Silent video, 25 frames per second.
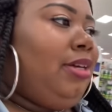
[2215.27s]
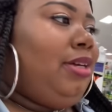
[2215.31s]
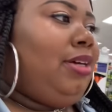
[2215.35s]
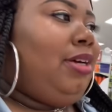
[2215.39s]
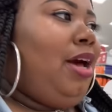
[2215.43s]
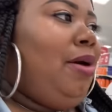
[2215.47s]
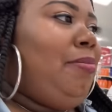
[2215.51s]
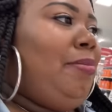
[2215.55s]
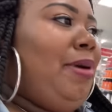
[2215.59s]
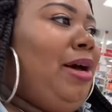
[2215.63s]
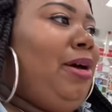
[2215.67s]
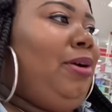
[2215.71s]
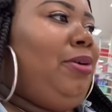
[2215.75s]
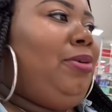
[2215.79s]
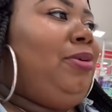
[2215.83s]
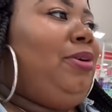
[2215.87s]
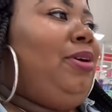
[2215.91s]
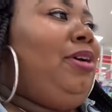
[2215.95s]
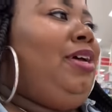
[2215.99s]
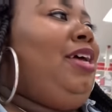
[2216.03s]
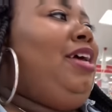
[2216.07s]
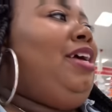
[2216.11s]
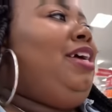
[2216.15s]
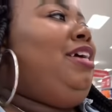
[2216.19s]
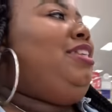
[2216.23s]
Come on.
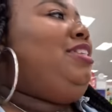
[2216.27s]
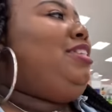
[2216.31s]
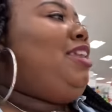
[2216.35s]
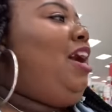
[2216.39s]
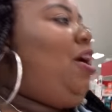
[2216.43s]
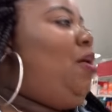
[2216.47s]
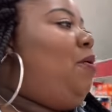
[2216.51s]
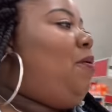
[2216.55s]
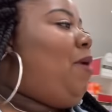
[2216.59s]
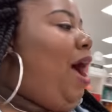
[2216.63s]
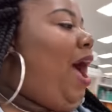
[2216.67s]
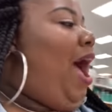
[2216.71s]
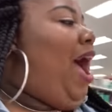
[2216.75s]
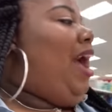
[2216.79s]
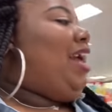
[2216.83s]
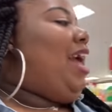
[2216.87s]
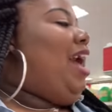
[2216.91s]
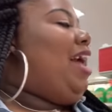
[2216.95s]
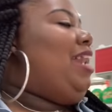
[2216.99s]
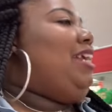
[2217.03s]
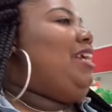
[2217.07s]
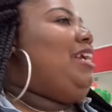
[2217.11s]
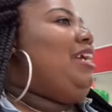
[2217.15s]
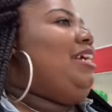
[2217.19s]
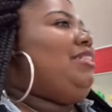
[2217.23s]
No, I
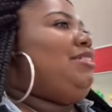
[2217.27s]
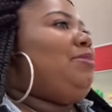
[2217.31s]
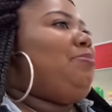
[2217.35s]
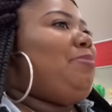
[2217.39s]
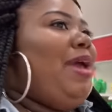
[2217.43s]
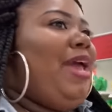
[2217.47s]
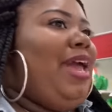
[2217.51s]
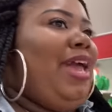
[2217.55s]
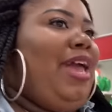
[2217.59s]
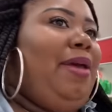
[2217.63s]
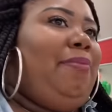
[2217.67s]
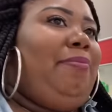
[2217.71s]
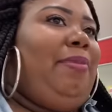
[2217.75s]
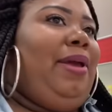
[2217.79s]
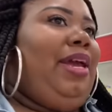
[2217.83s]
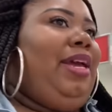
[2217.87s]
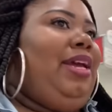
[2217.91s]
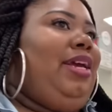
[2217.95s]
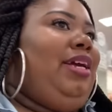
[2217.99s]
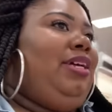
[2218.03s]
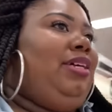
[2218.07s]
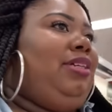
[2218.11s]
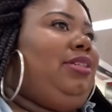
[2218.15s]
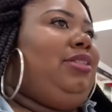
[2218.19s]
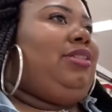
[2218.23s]
got to get some
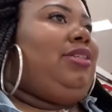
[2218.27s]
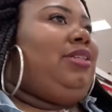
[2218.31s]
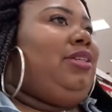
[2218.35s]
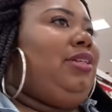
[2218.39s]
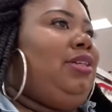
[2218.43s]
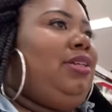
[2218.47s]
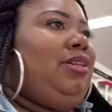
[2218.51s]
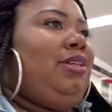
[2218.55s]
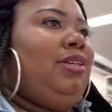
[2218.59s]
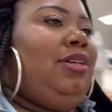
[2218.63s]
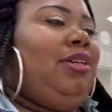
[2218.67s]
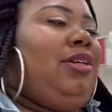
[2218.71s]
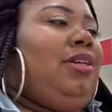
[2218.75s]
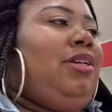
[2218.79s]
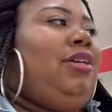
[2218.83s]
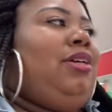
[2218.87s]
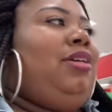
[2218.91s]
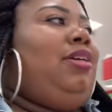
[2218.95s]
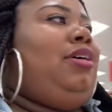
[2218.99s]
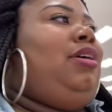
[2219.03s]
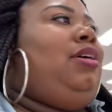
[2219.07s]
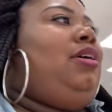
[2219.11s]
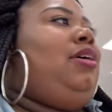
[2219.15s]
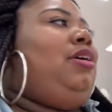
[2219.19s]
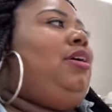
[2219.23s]
headbands.
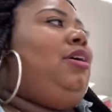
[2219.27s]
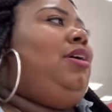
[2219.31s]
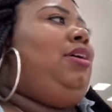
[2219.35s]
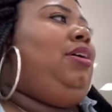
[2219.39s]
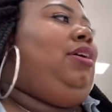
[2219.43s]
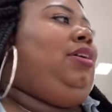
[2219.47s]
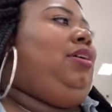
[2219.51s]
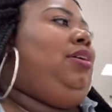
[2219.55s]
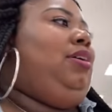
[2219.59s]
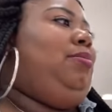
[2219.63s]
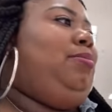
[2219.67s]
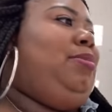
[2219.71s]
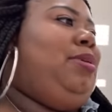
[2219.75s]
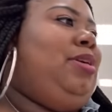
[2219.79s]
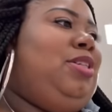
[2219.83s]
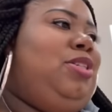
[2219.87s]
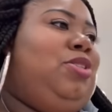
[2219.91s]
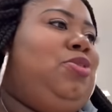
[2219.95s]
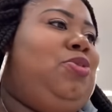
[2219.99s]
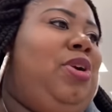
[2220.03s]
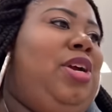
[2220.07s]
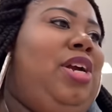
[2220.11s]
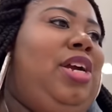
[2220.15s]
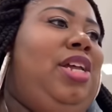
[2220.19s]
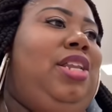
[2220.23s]
Because
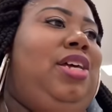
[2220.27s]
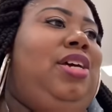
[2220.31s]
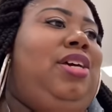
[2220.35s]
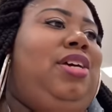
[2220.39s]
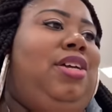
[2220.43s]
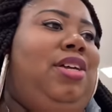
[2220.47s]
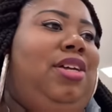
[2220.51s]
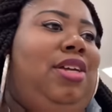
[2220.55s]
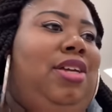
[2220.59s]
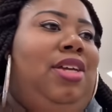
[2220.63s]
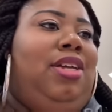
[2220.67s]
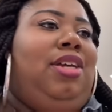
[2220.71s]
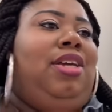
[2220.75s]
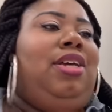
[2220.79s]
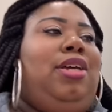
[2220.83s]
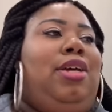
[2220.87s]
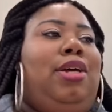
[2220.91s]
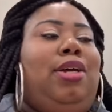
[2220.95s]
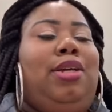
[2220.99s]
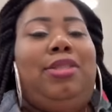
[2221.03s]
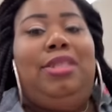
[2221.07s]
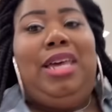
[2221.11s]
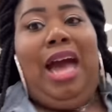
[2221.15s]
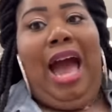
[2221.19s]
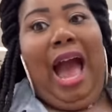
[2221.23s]
regular
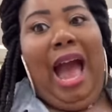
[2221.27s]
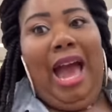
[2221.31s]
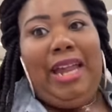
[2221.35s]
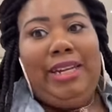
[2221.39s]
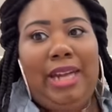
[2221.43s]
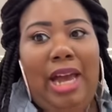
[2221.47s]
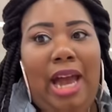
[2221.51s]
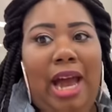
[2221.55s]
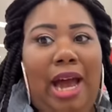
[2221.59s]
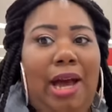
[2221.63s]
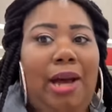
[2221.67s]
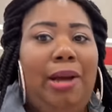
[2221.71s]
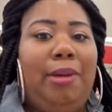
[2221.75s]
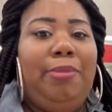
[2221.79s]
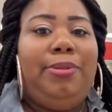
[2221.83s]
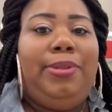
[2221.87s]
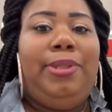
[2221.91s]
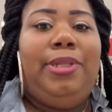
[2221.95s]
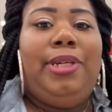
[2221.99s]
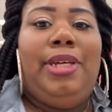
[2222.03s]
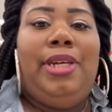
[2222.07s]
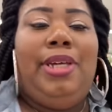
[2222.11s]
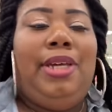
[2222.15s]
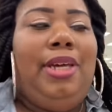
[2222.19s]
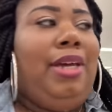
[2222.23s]
so tie
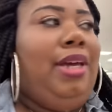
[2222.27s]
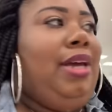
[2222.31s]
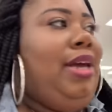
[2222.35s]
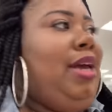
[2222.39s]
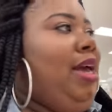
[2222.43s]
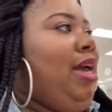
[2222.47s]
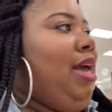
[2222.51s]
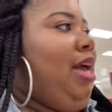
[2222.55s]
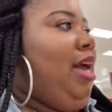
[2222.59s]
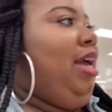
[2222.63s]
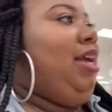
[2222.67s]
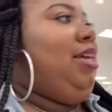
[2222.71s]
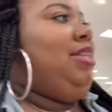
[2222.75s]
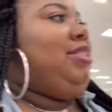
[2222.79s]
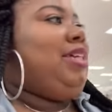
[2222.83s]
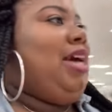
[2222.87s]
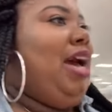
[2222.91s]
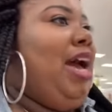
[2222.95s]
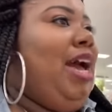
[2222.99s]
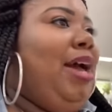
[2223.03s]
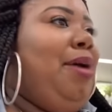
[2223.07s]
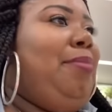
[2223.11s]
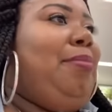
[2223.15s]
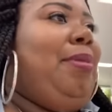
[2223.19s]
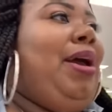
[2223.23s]
knobs ain't
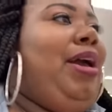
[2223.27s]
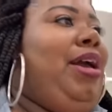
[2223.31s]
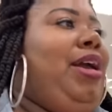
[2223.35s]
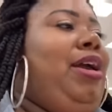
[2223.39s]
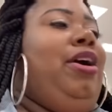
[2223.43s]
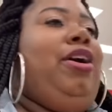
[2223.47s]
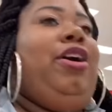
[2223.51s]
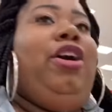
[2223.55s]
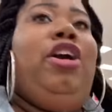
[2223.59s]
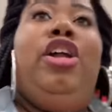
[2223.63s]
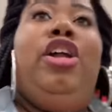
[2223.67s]
tying my hair.